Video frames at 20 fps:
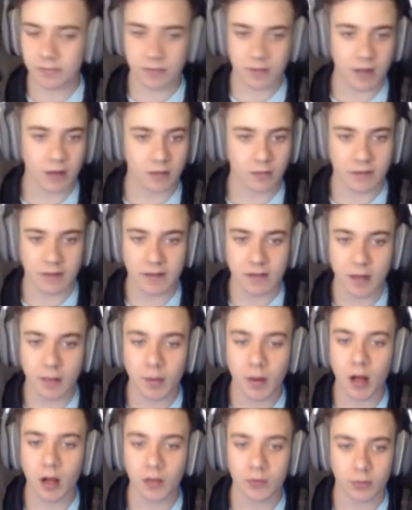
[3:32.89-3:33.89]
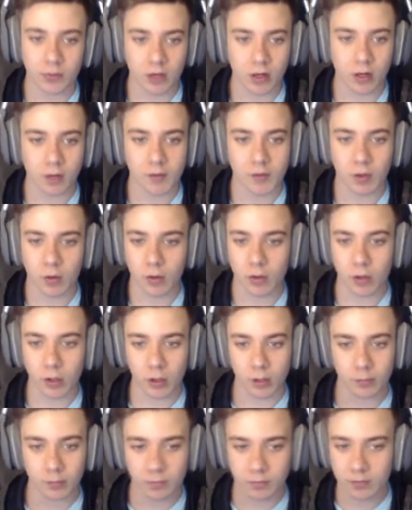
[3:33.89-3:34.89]
No, that's not possible to cut off your own
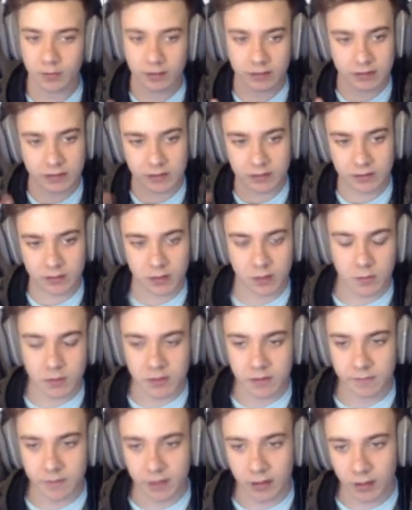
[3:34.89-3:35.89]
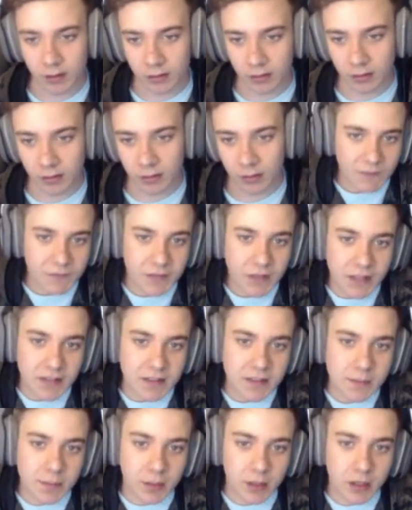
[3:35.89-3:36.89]
arm. It's just too much fear. If you had
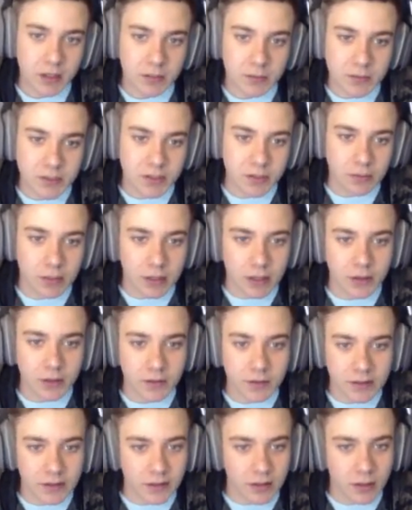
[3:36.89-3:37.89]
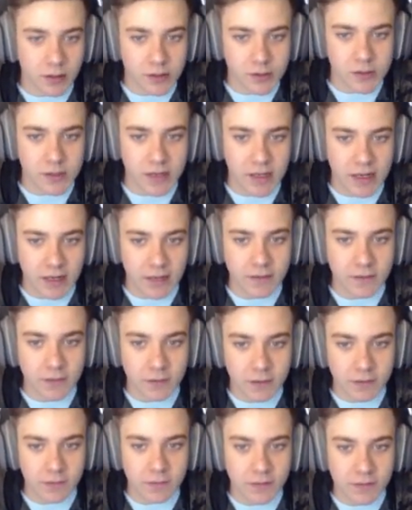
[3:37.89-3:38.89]
to eat bugs, would you rather eat 100 ants
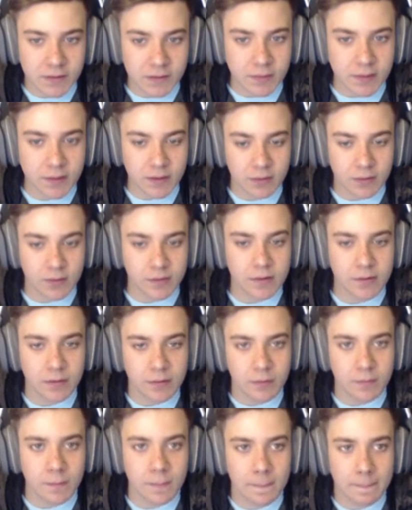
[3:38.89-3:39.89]
or eat 50 beetles?